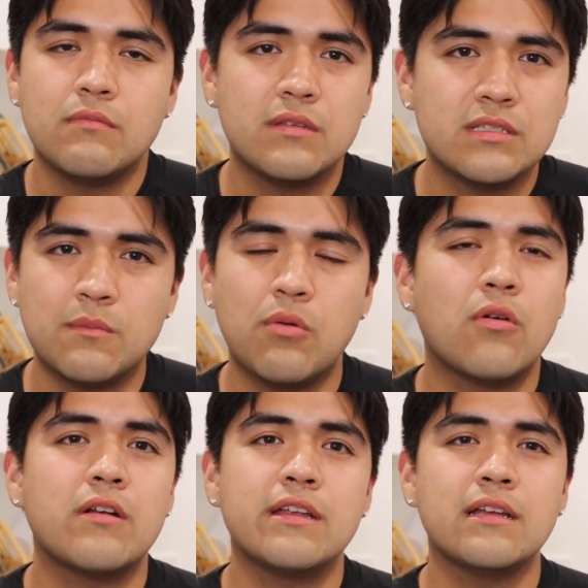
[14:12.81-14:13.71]

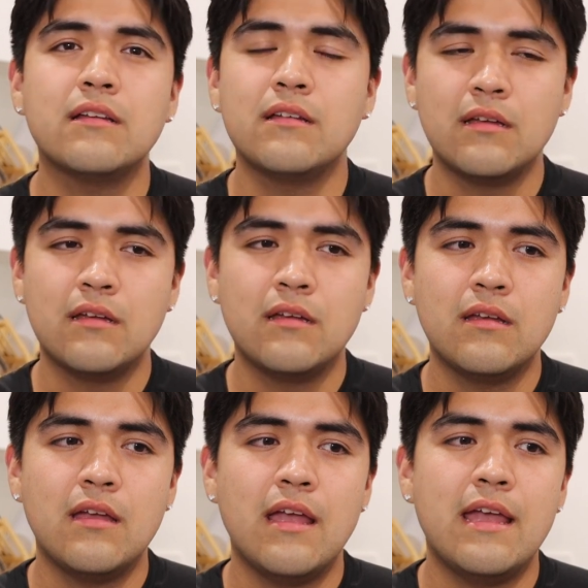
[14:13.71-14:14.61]
supporting
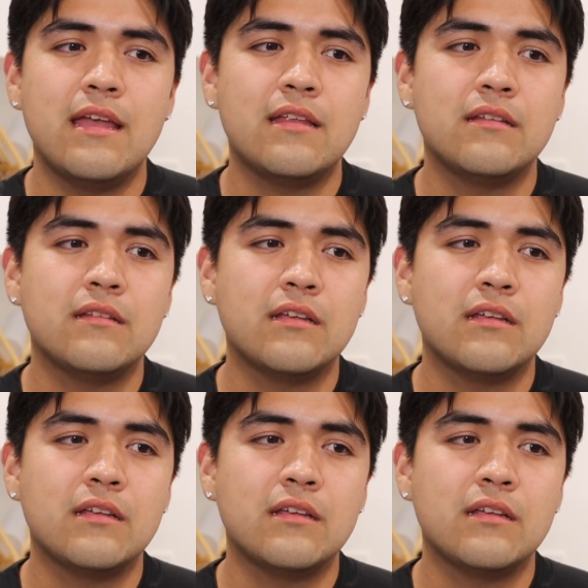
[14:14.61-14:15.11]
and